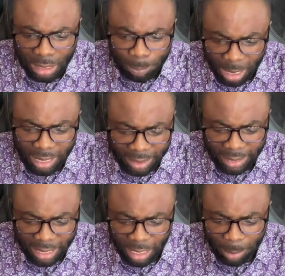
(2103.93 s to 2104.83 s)

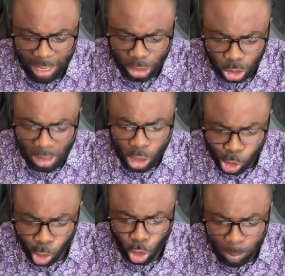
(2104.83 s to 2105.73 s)
Pelegedelebedesh.
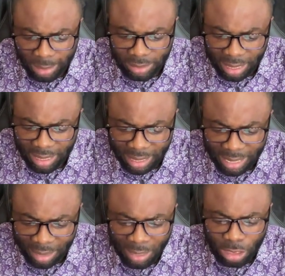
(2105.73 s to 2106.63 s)

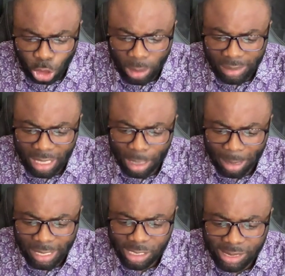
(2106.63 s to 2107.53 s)

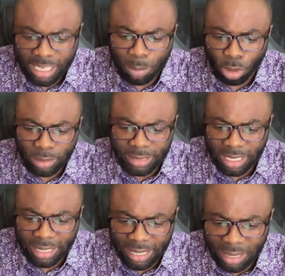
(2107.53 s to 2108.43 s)
Jadalabadeske
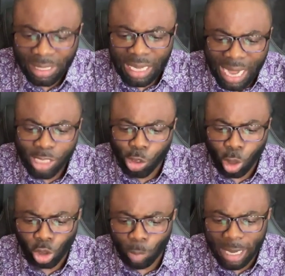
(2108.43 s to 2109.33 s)
de
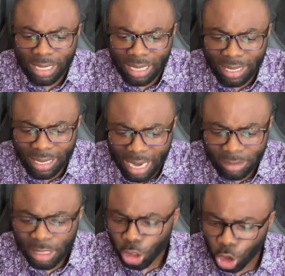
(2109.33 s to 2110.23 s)
Azodobadalagada.
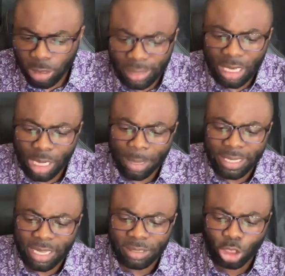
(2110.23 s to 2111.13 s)

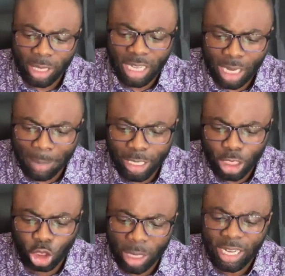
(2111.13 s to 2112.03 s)
Jadalabade. Jadalabade.
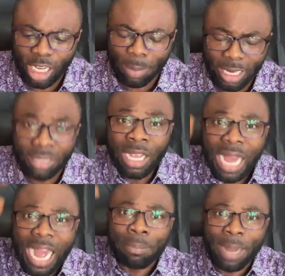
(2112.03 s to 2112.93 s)
Jadalabade.
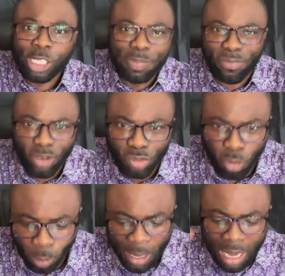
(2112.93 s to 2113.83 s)
I must be
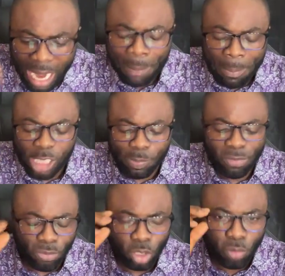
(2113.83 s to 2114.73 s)
fruitful. I must be
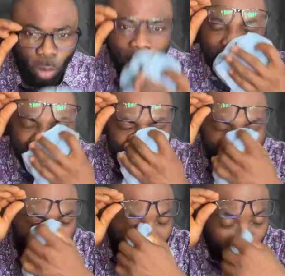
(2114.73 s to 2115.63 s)
fruitful. I
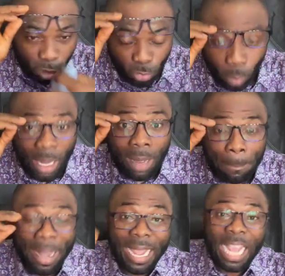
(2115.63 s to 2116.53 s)
must be fruitful.
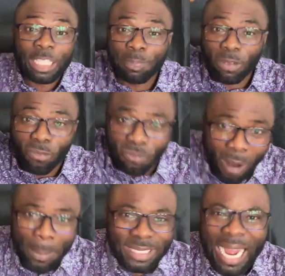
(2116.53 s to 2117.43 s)
May it be
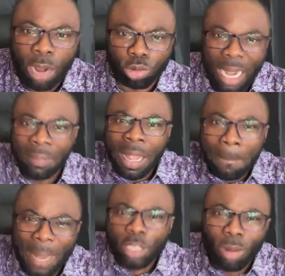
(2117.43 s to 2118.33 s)
vomit out.
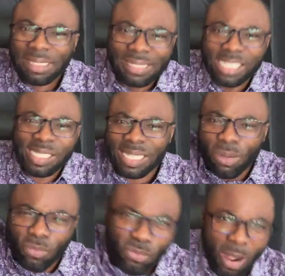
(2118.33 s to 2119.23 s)
May your destiny
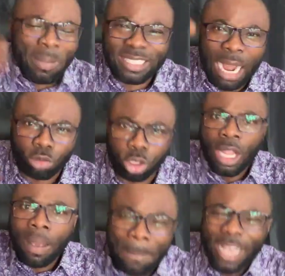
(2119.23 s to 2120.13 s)
vomit out.
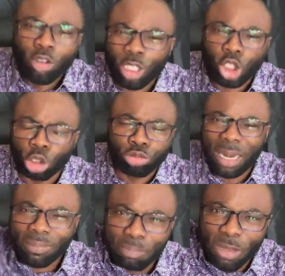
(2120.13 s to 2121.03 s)
May your
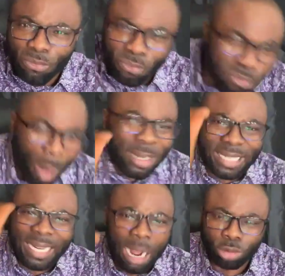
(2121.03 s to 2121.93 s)
children be
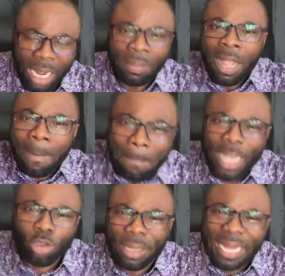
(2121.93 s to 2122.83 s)
vomited out.
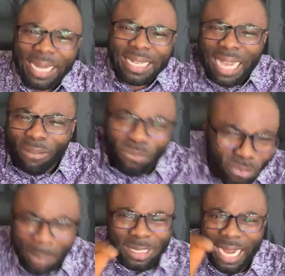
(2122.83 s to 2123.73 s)
May your career
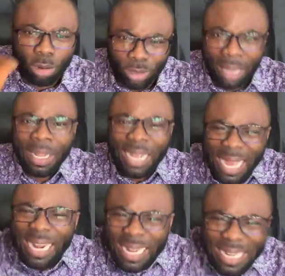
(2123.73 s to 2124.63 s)
vomit out.
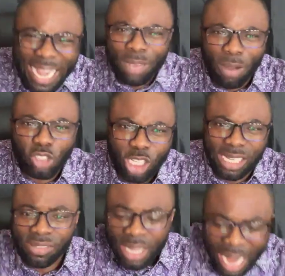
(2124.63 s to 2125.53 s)
In the name of
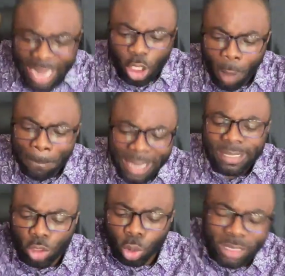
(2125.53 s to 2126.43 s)
Jesus, I command
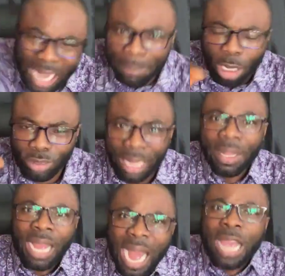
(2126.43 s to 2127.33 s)
you to come out.
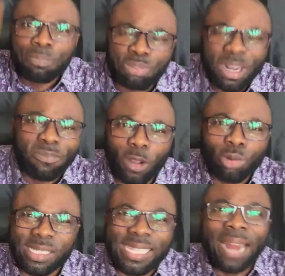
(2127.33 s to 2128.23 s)
I pray for
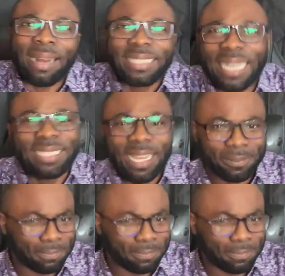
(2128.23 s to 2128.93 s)
you, Sarah Tete.